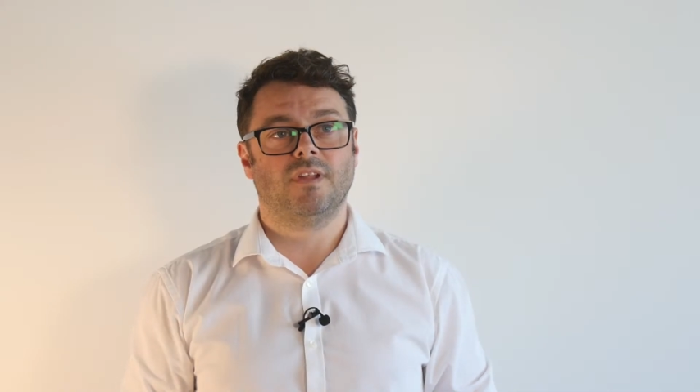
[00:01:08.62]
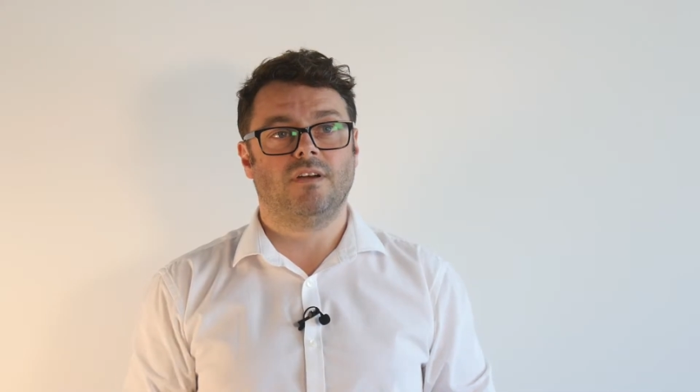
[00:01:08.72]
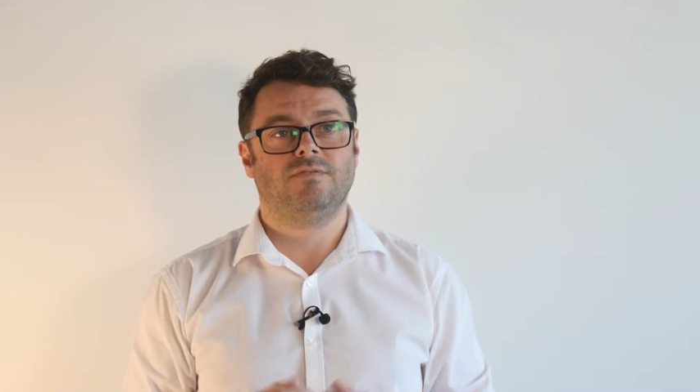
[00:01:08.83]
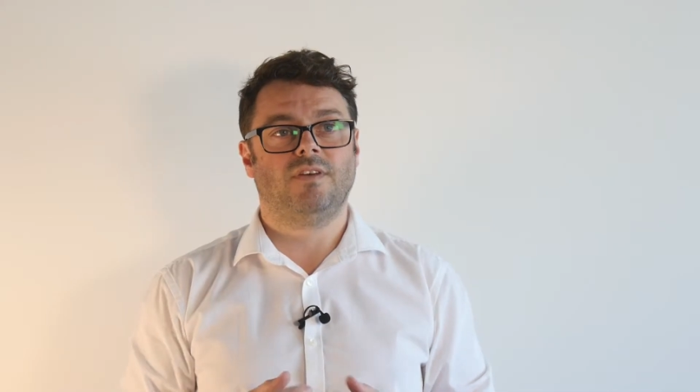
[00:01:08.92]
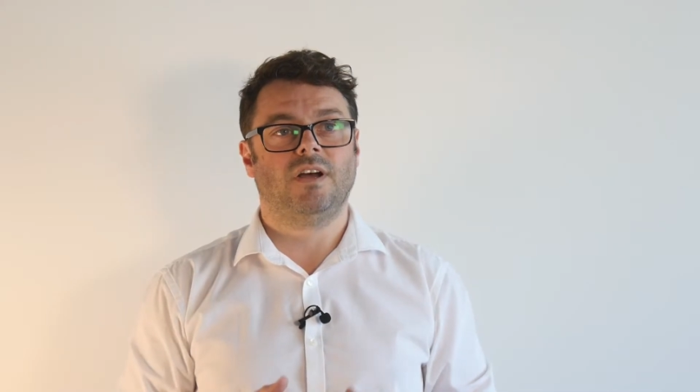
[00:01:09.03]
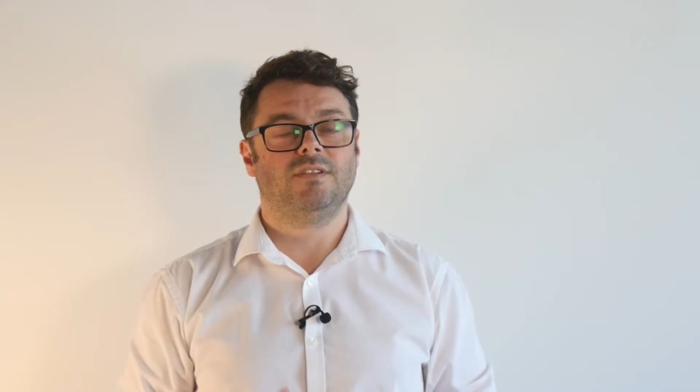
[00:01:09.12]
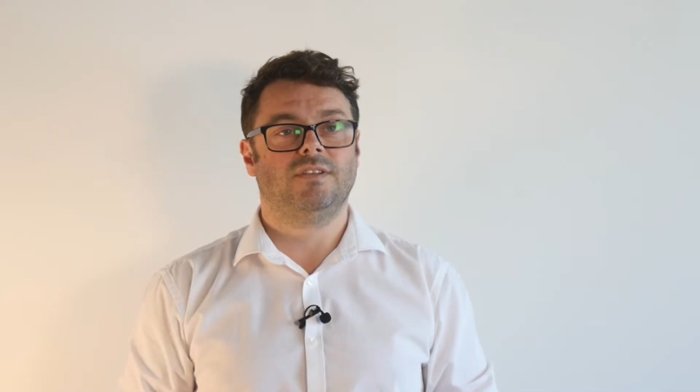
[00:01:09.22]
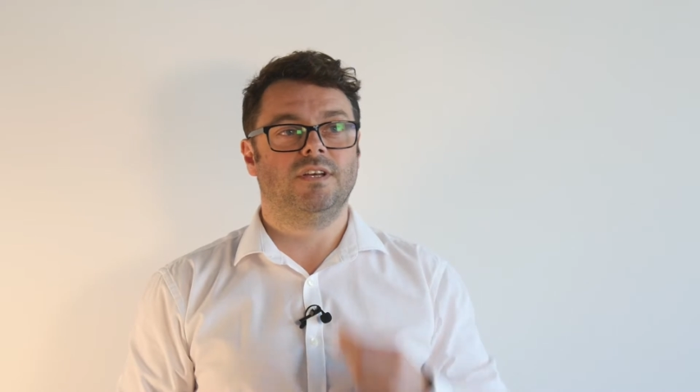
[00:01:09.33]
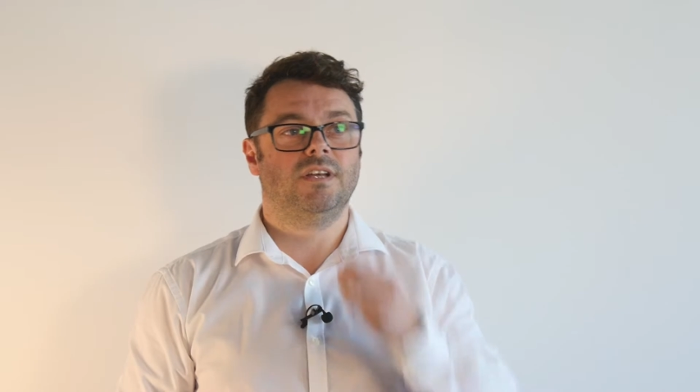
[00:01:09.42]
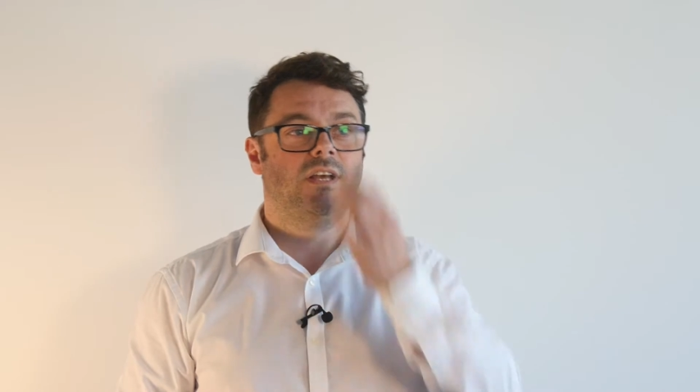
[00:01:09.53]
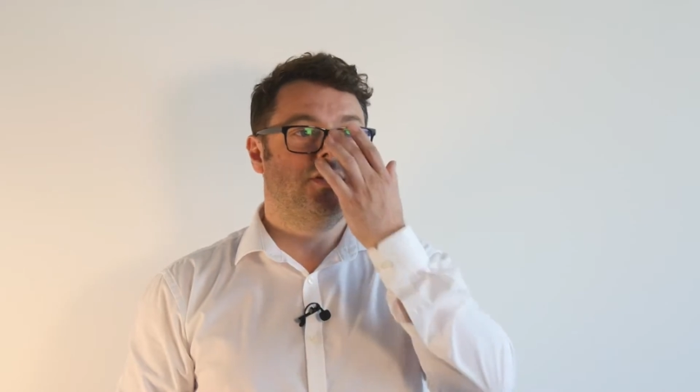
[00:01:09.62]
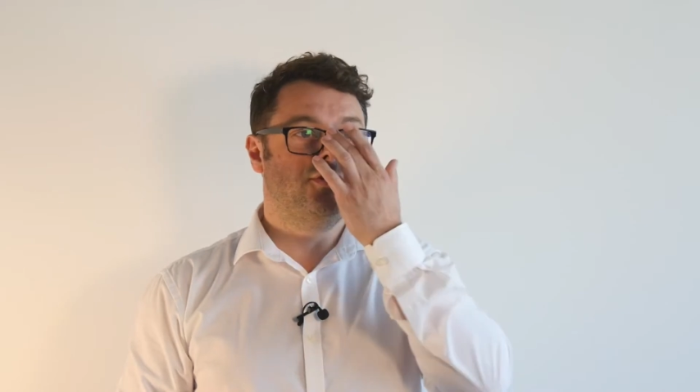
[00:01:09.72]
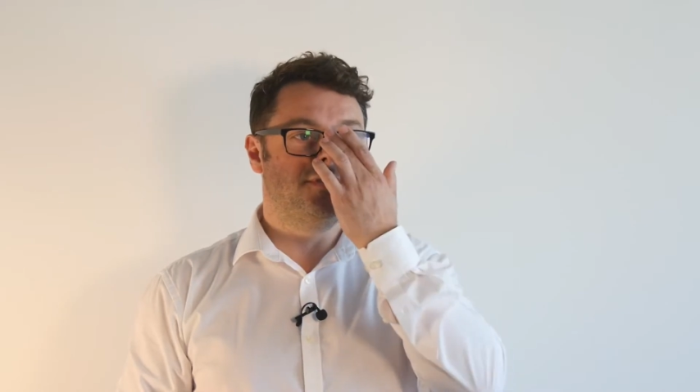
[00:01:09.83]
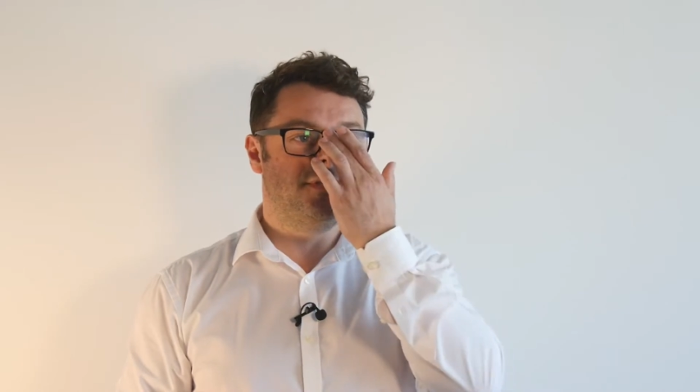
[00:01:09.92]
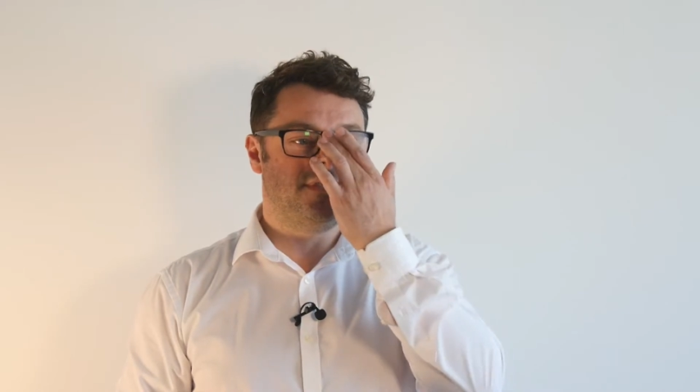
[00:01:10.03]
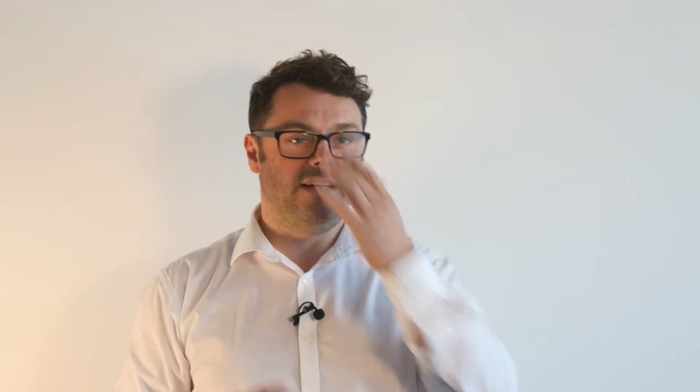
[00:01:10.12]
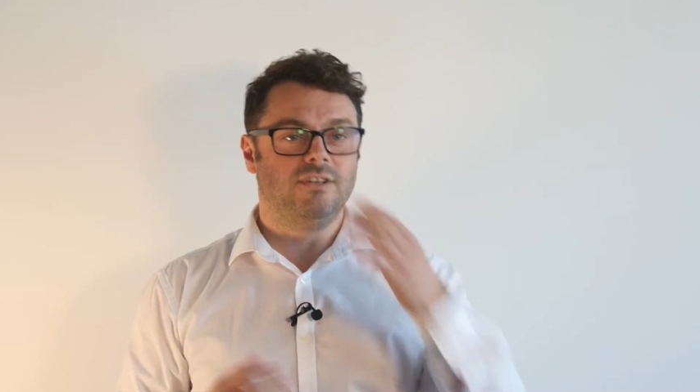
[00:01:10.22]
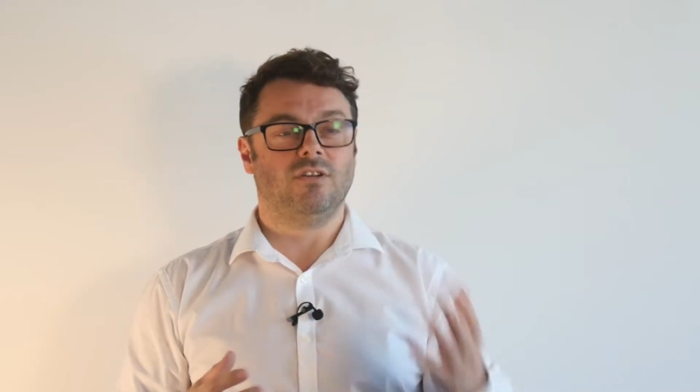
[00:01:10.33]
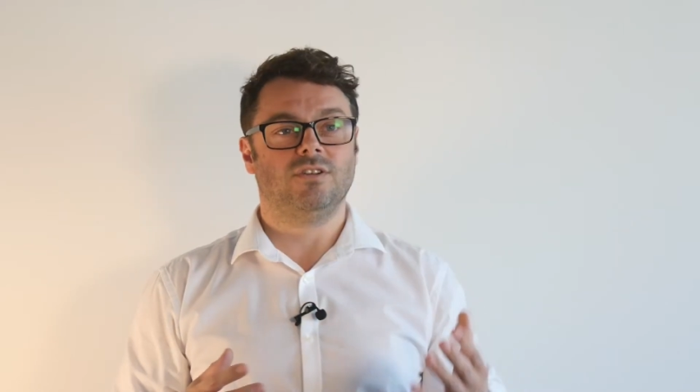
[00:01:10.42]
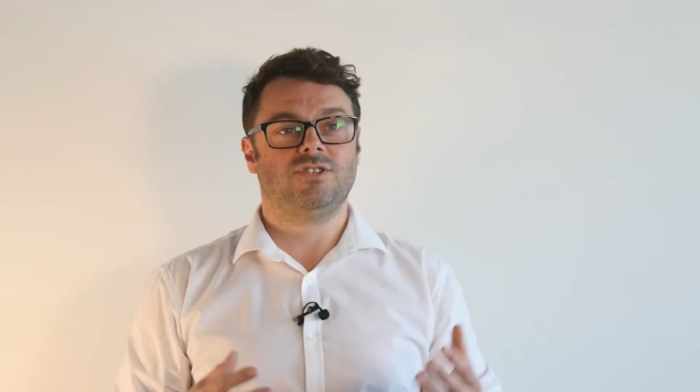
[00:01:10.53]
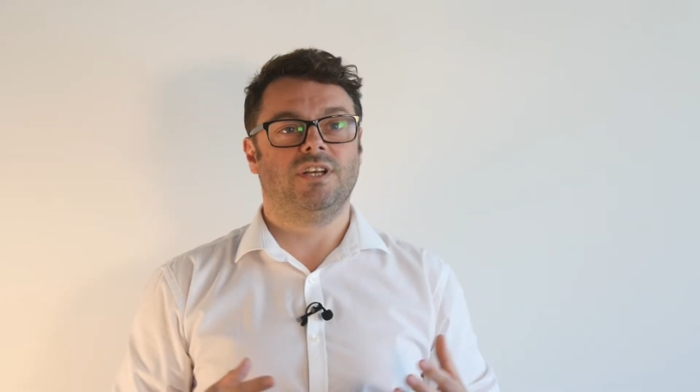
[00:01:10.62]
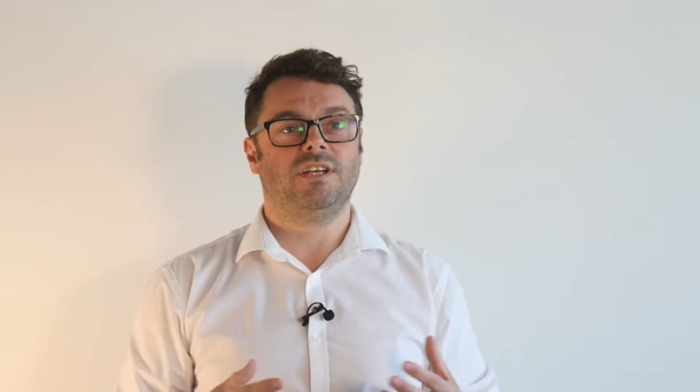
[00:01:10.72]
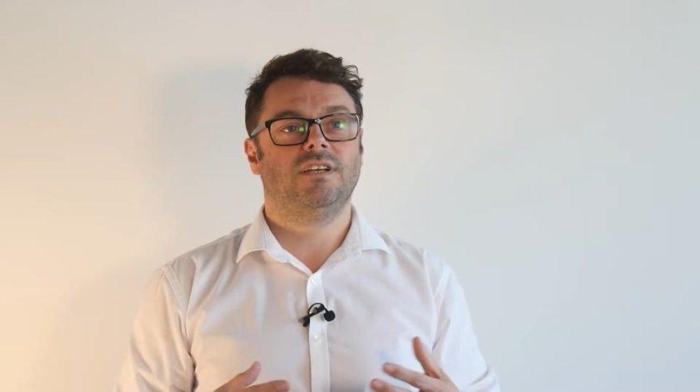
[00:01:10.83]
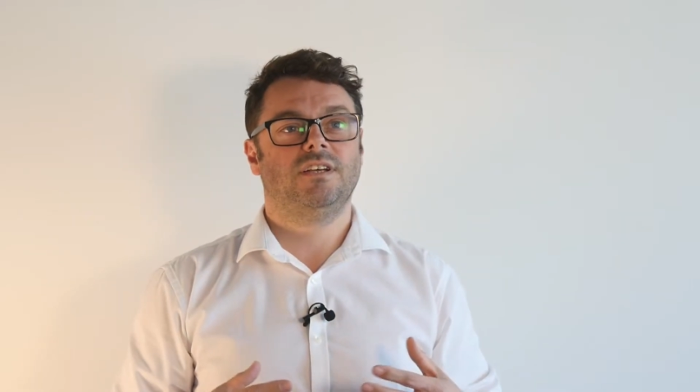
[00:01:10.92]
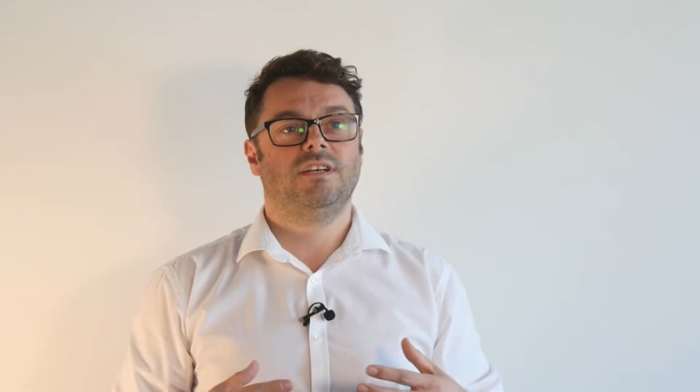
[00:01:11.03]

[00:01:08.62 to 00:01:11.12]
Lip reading: I find that using technology